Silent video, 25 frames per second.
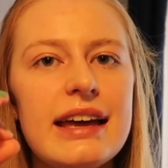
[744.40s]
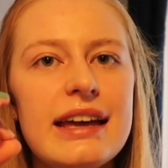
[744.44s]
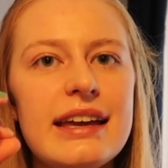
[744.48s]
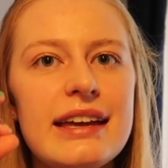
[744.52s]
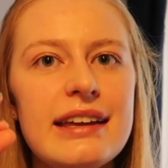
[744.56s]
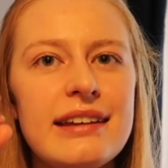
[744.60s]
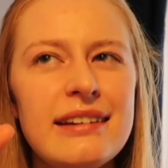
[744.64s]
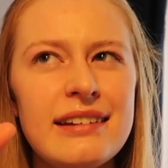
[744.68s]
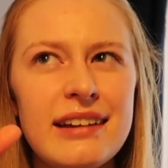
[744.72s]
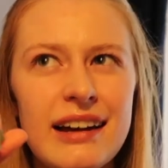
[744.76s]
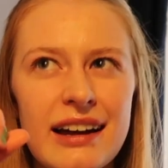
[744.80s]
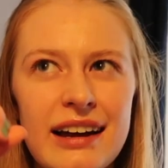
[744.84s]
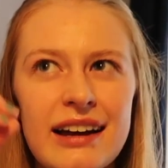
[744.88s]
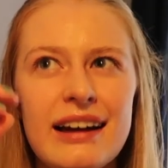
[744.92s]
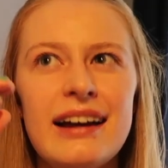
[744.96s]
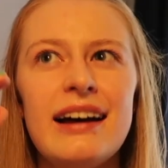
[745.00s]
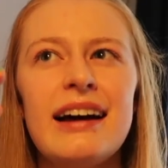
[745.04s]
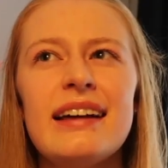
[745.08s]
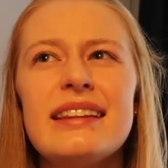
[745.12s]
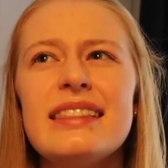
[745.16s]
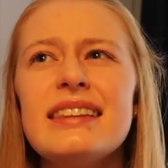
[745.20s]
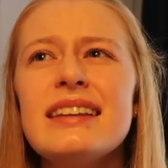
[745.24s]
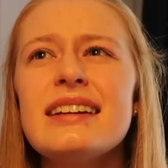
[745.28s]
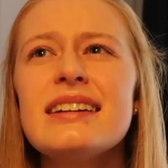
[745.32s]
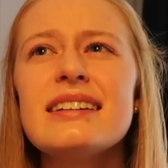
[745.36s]
in,
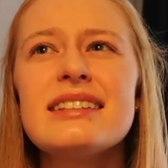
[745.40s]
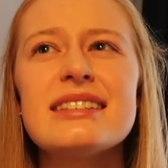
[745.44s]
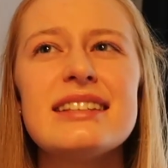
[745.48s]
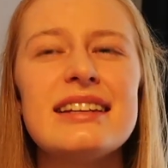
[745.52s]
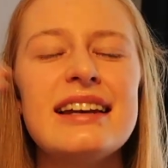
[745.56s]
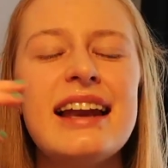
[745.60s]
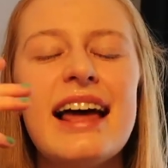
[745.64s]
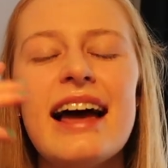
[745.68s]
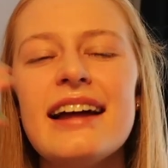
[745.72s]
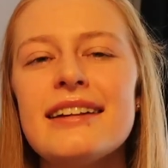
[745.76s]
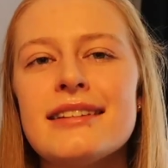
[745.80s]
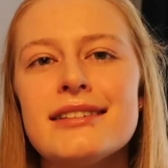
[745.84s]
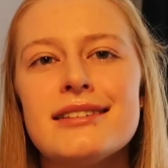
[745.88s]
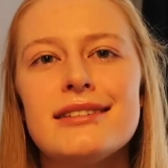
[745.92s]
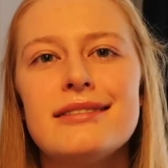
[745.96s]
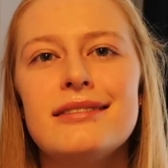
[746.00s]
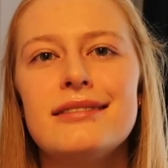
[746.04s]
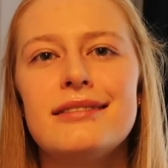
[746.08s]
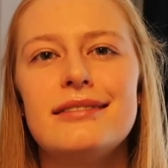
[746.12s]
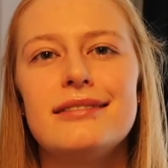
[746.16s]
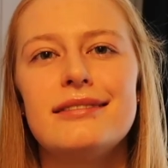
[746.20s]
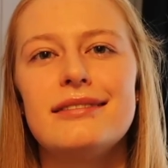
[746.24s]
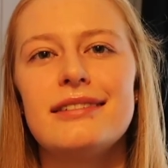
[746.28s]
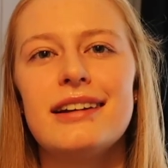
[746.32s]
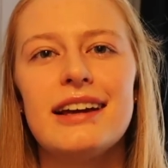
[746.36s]
I think it's Latin,
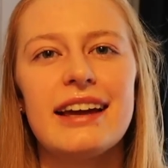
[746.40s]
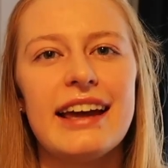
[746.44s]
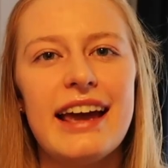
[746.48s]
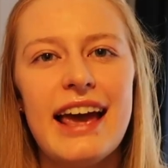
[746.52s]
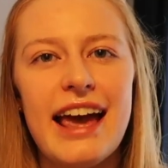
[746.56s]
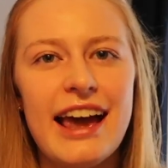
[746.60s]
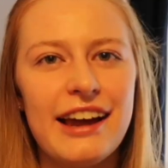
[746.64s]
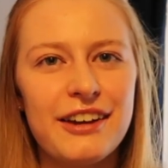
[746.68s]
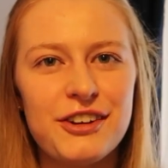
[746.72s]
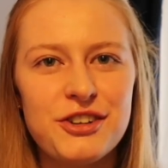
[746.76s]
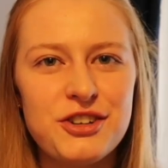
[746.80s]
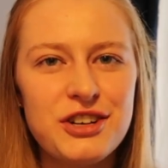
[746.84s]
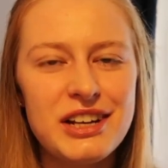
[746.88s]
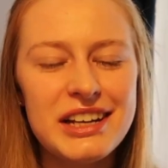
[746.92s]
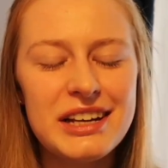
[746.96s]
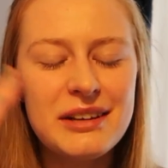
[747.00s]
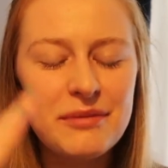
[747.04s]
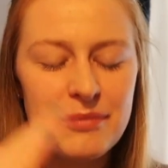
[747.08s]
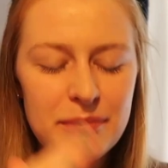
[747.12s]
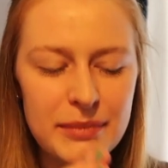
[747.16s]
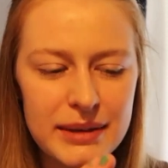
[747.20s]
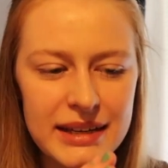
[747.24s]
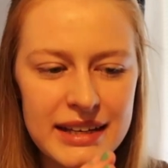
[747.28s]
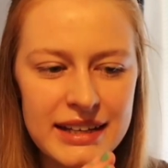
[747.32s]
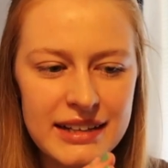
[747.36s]
like actually
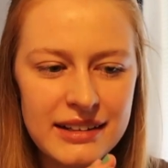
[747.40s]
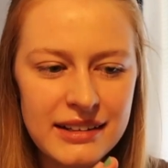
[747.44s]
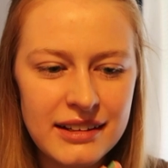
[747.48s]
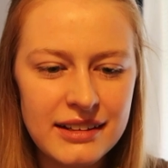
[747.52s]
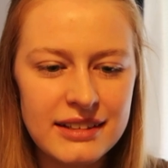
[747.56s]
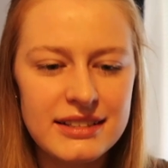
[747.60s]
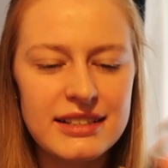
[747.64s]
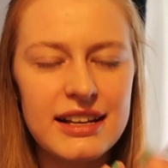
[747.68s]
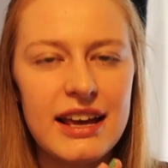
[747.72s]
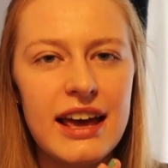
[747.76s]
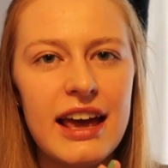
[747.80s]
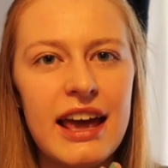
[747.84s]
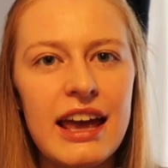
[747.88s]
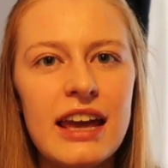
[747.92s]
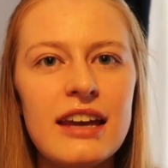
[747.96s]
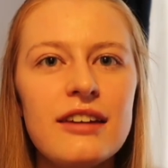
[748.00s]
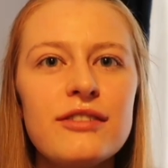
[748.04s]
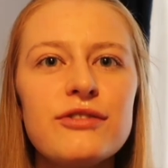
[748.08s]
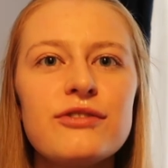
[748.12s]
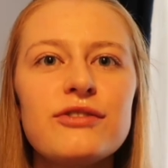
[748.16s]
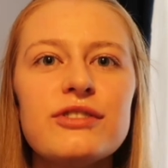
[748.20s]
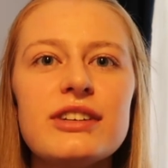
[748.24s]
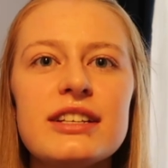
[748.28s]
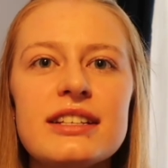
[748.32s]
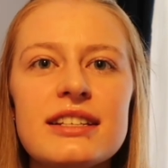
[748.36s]
means
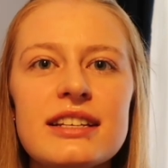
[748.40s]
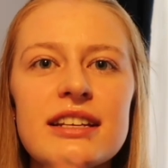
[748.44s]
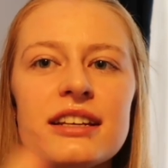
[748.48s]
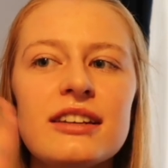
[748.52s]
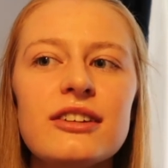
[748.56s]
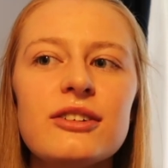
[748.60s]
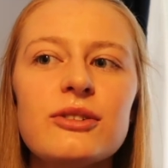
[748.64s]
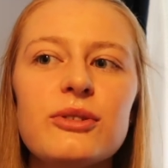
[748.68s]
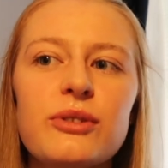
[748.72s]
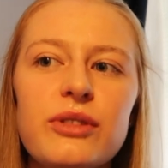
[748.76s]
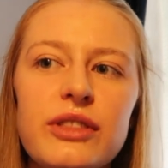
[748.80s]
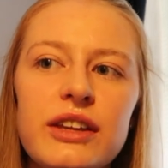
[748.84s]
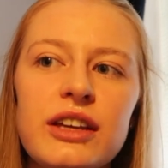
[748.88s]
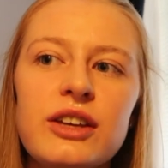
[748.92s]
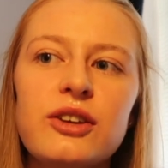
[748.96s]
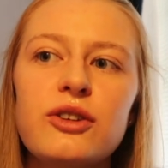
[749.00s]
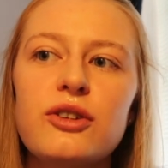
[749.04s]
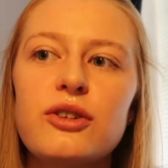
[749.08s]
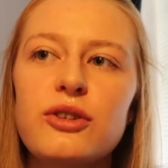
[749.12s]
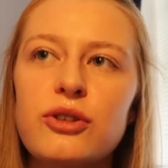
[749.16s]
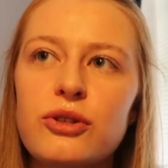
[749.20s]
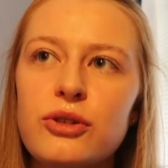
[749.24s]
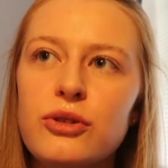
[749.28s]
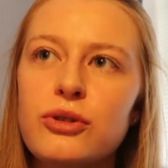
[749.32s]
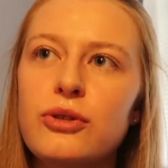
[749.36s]
every single thing
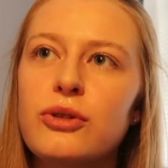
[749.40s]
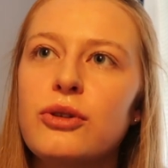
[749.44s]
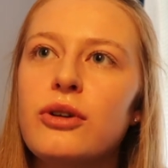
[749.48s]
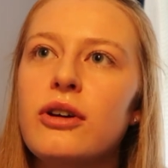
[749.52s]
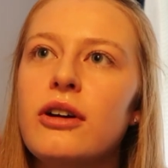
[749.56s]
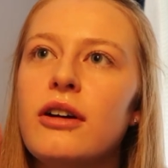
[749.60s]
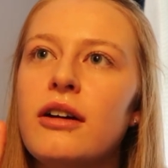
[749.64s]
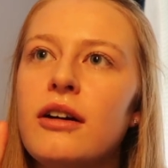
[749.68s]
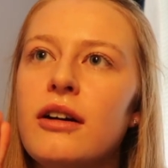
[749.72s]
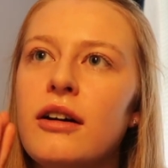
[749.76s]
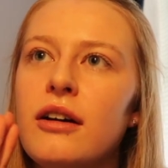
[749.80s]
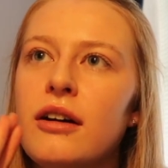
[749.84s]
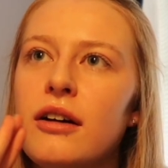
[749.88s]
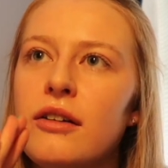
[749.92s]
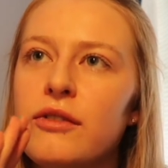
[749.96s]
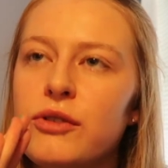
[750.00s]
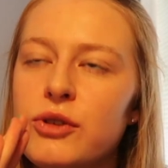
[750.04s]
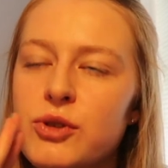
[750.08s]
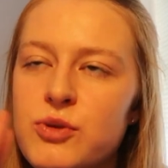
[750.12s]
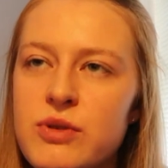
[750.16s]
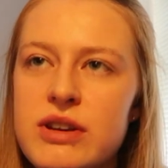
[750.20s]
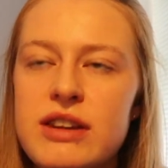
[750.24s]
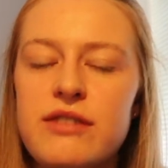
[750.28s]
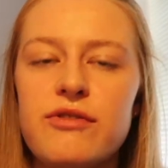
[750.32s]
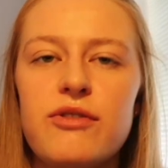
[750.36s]
you do for
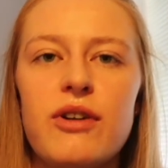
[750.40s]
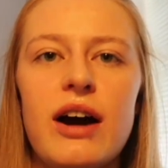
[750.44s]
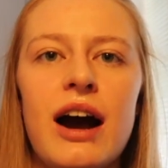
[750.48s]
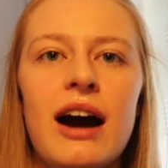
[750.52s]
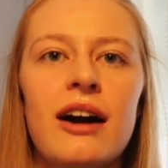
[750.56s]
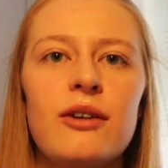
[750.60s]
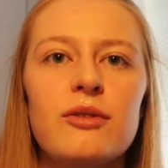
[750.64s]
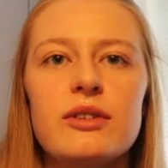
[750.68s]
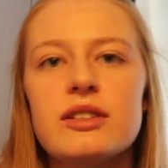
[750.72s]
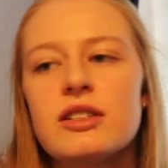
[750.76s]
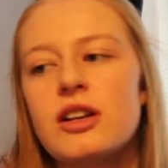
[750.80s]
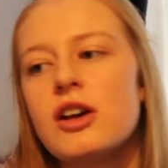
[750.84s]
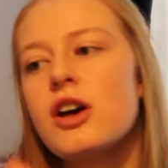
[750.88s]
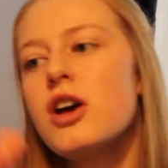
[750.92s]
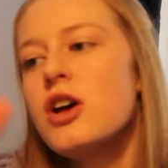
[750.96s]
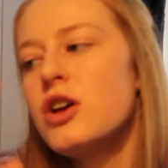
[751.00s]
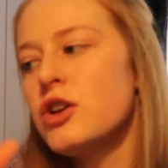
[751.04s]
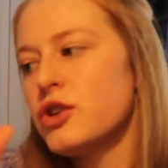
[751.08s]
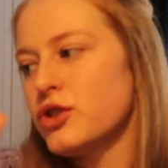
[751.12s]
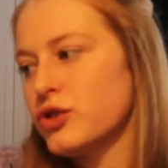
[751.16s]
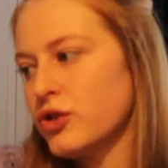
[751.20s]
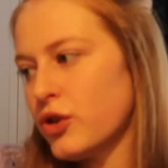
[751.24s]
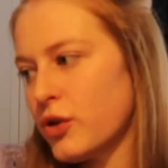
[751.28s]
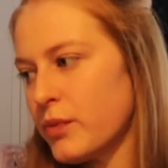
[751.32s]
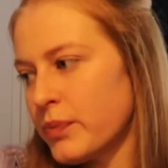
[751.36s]
24 hours.
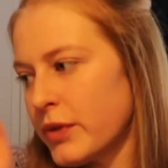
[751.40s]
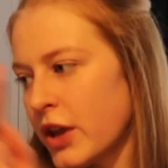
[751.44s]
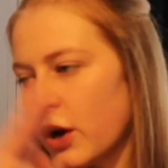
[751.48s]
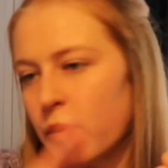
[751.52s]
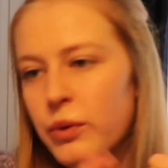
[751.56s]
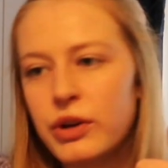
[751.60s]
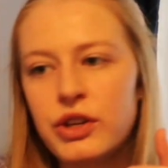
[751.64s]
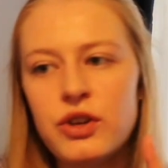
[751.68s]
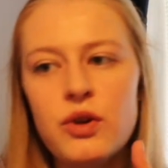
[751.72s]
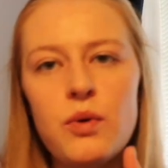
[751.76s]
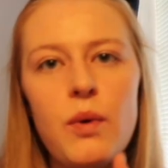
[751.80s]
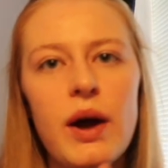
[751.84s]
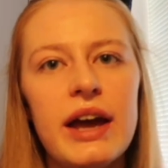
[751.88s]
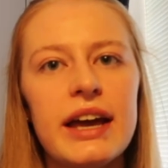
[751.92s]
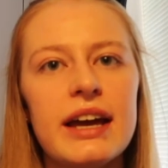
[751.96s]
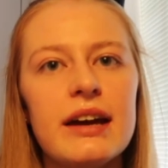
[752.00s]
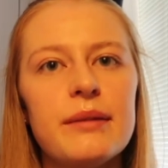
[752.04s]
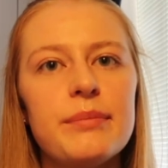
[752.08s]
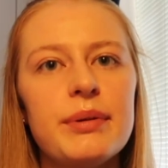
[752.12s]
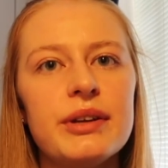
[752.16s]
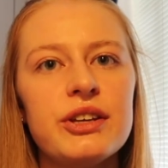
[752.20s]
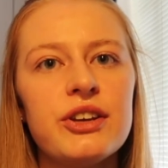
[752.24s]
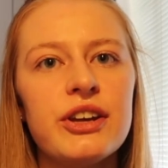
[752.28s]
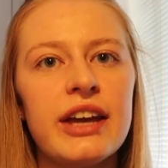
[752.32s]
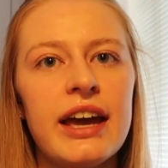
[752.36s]
So when you wake
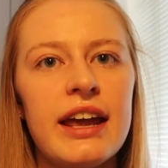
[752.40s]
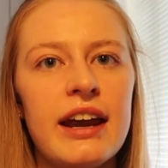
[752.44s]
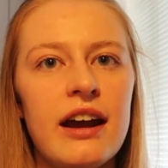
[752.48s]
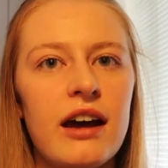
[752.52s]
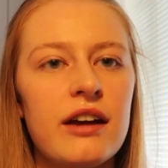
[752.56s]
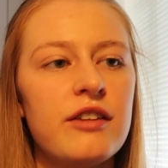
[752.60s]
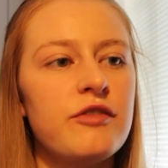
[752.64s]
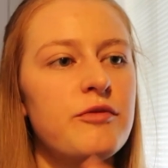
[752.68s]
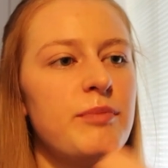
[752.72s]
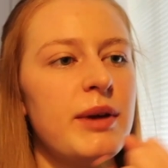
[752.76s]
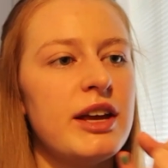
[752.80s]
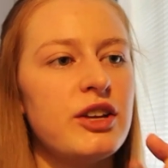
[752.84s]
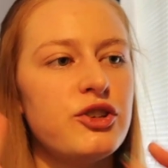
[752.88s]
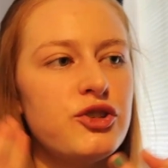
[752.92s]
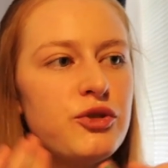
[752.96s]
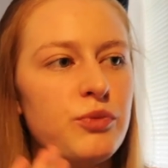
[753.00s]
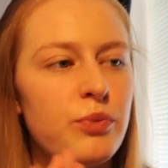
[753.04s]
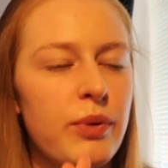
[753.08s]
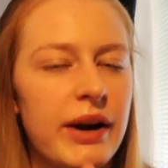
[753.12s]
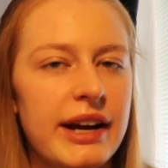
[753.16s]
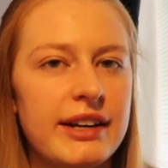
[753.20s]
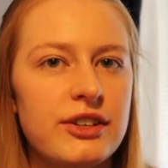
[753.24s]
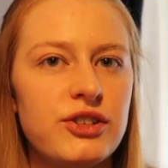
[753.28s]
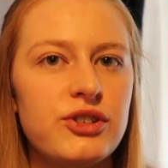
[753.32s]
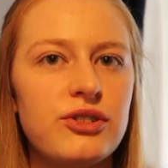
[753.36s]
up and you get out of bed, you
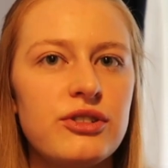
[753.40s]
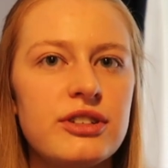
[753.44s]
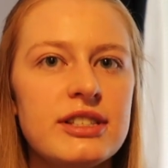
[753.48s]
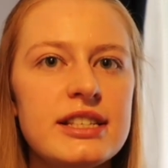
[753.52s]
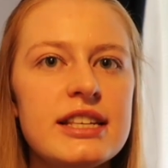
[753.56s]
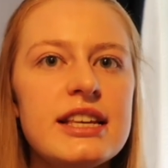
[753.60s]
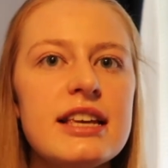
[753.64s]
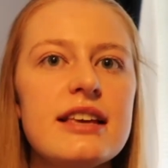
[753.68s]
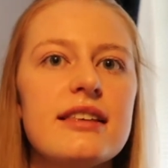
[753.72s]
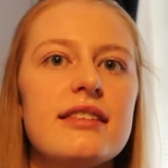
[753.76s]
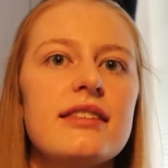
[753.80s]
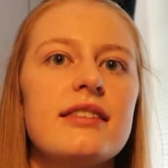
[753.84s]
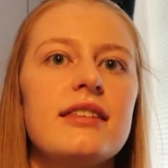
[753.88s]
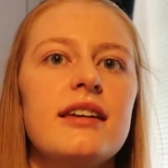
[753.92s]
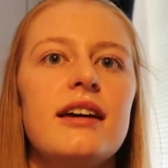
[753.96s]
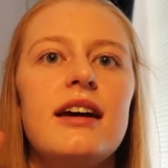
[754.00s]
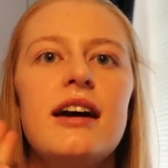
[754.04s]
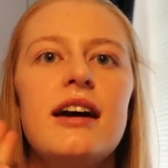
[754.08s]
brush your teeth,